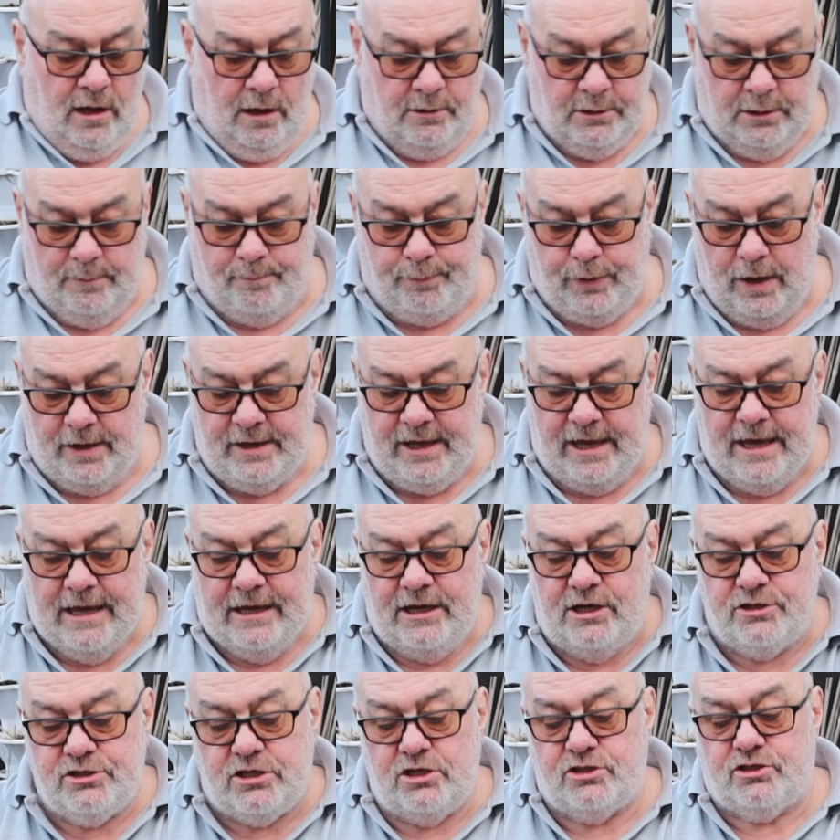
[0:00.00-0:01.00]
I'm going to plug it
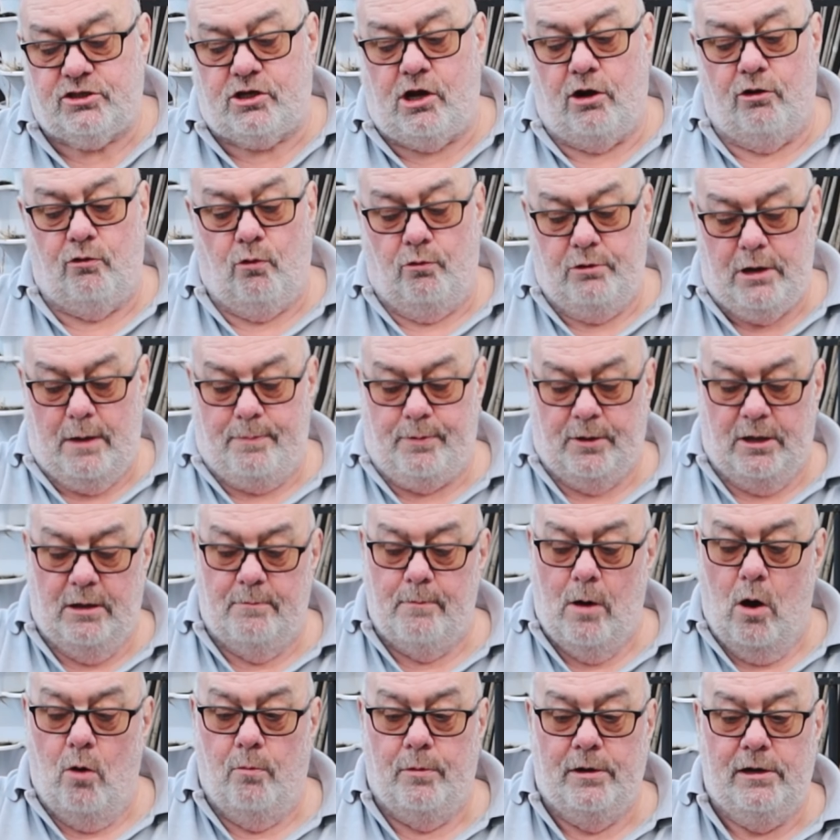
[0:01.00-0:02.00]
in because it's curled up at
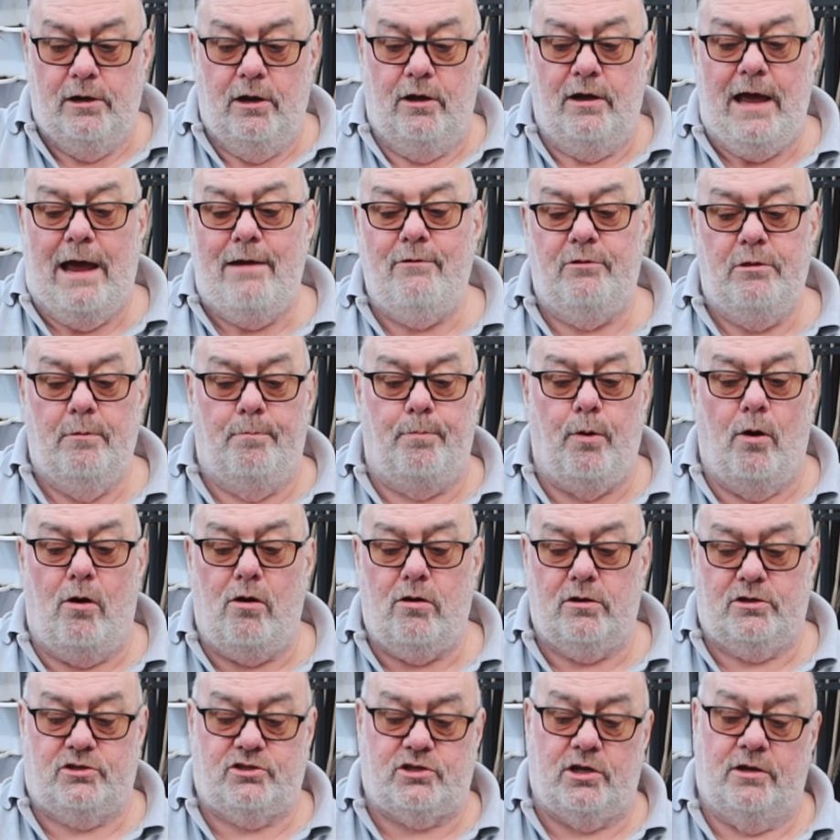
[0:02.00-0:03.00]
the moment. Look, out of the
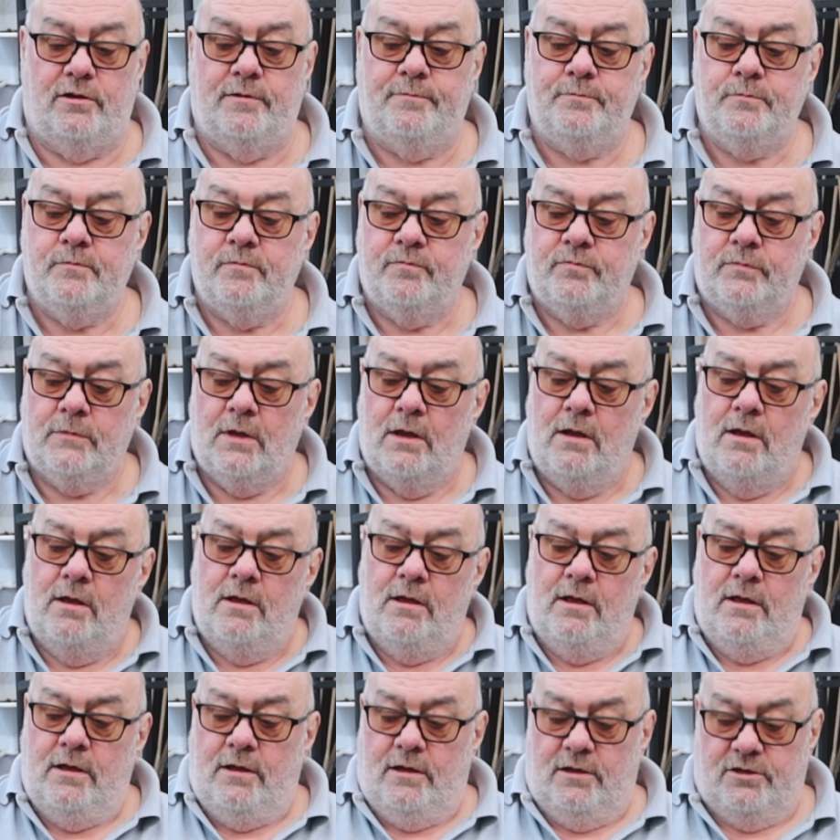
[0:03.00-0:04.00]
box.
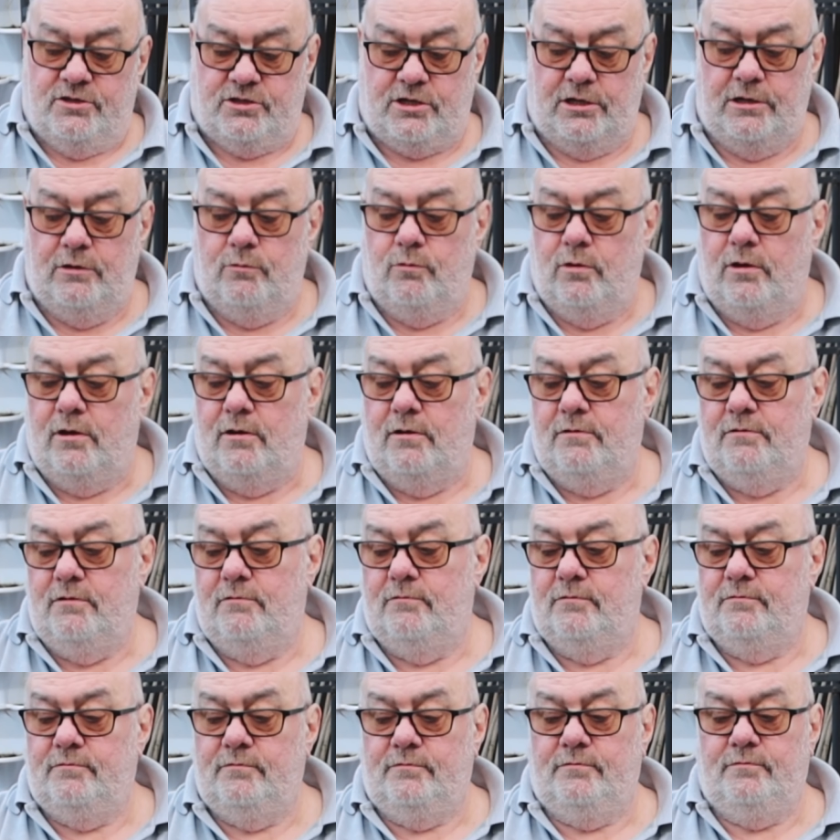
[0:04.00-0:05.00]
It's going to, uh,
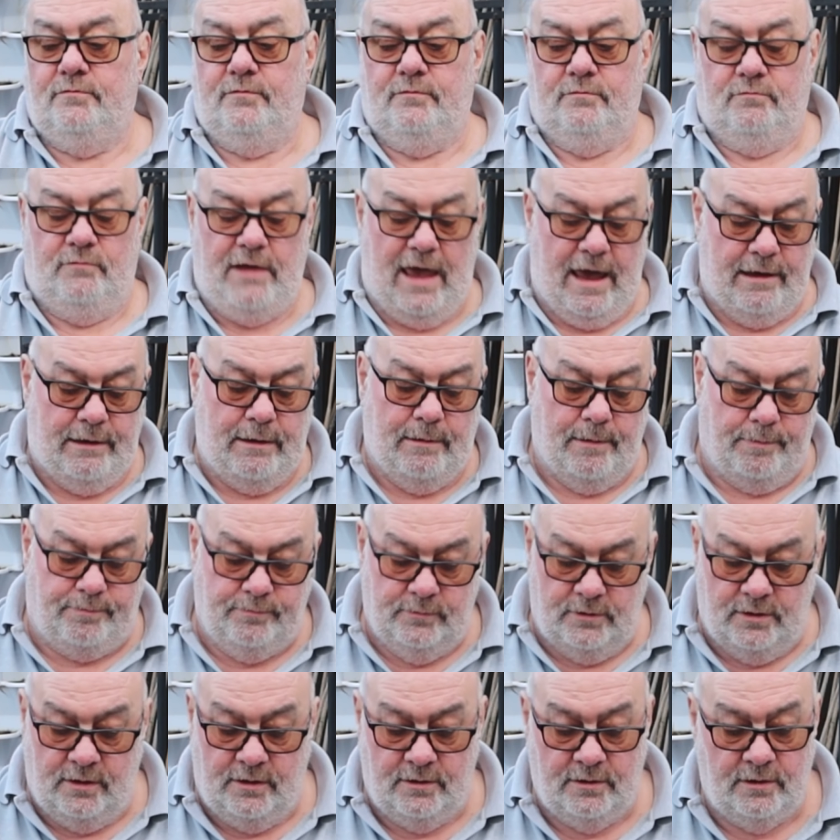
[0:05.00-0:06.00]
yeah,
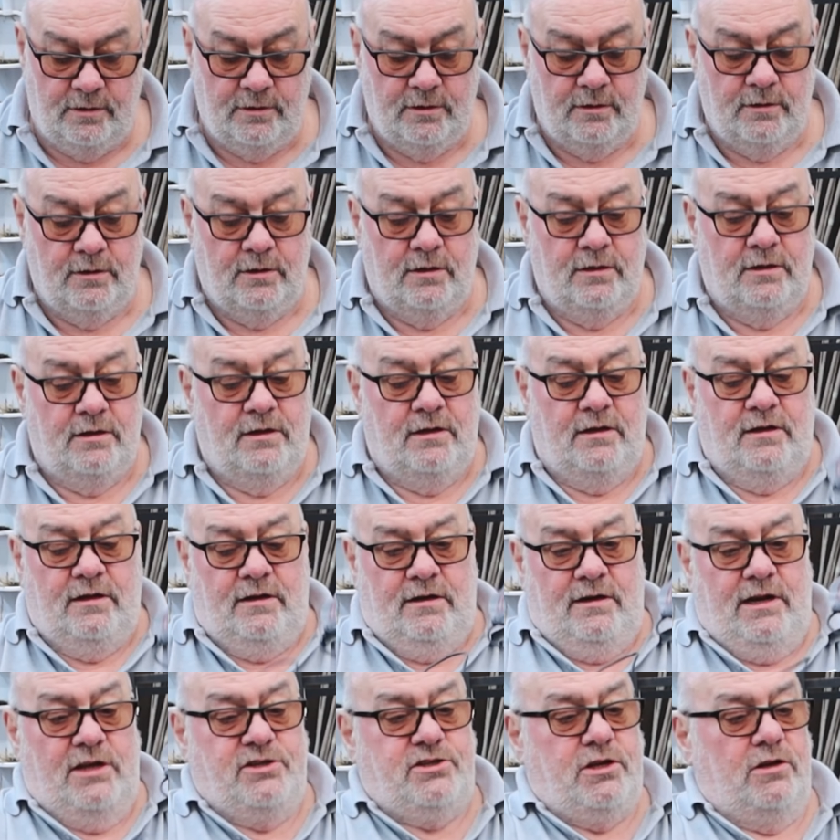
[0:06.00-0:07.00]

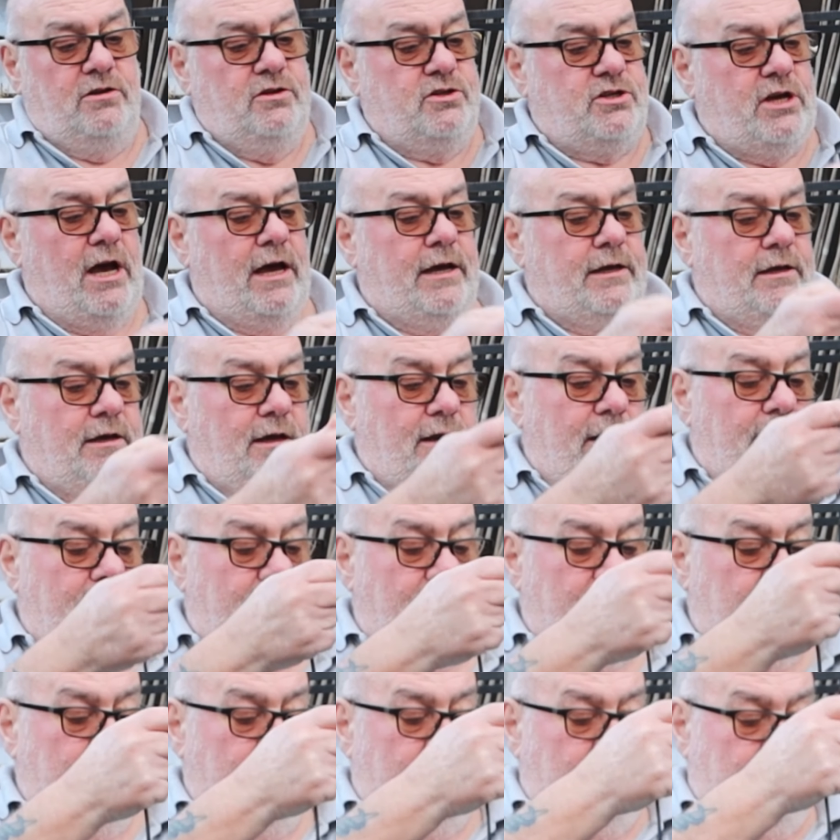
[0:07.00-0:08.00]
let's untangle it.